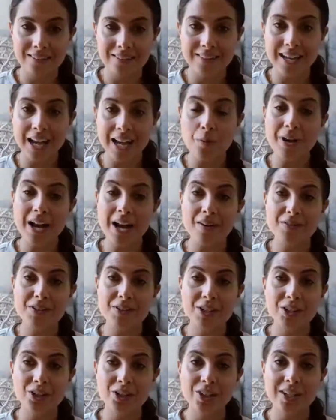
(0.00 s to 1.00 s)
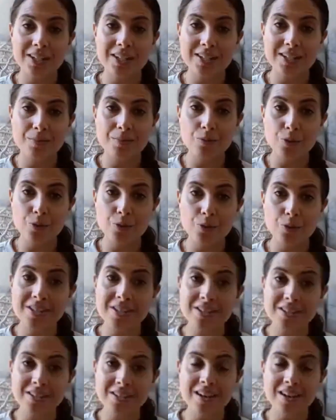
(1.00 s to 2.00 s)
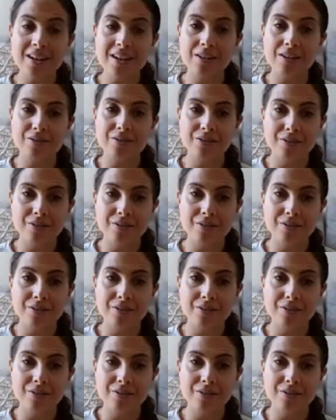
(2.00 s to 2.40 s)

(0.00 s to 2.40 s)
Now we have to look at some real stuff.